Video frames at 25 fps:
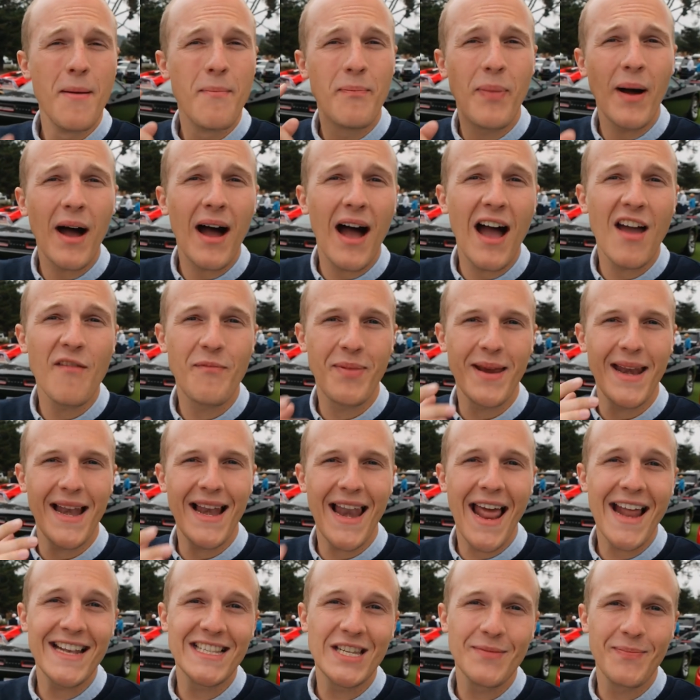but I've
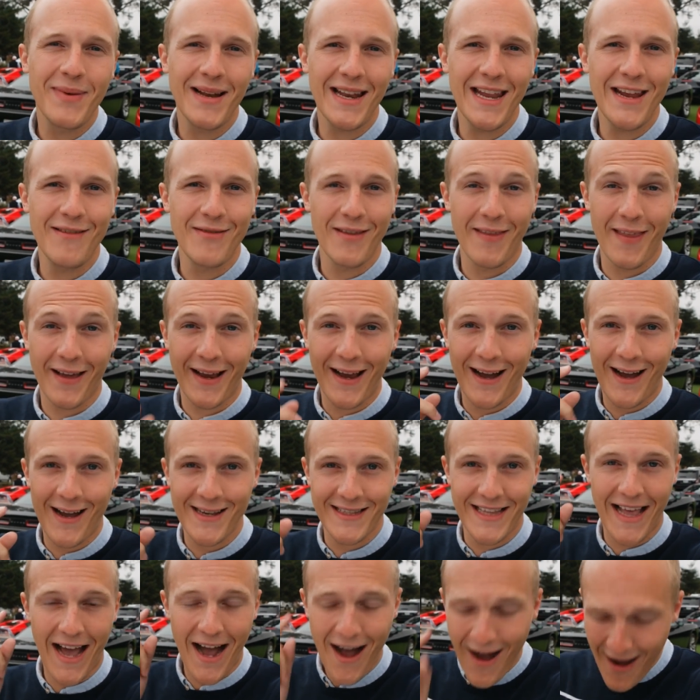been led to believe that the
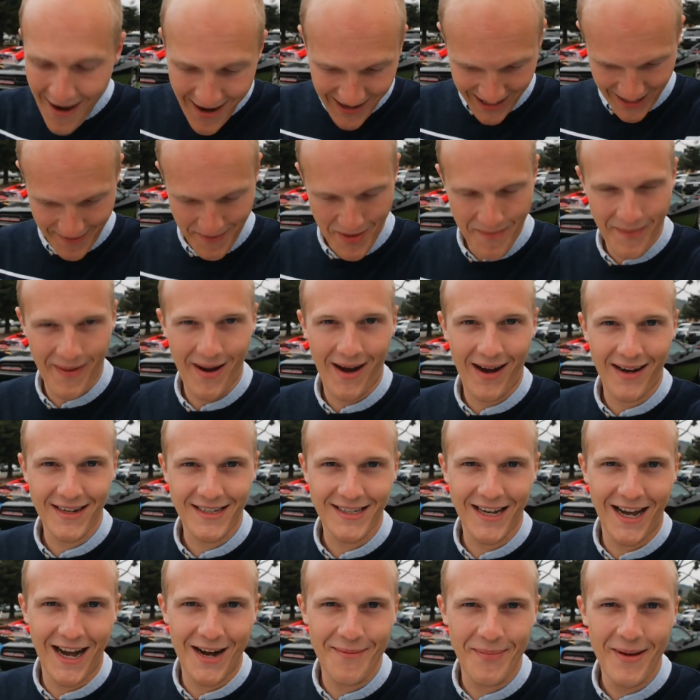cars that are going to be
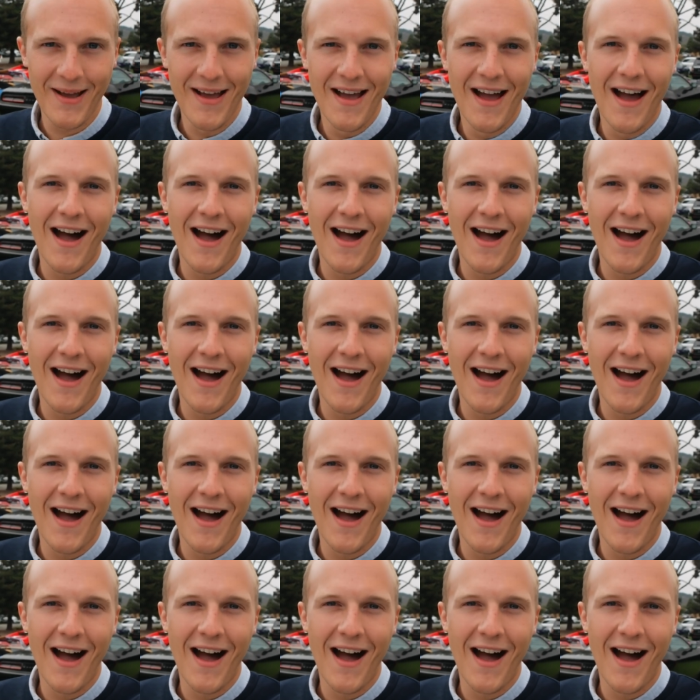parked up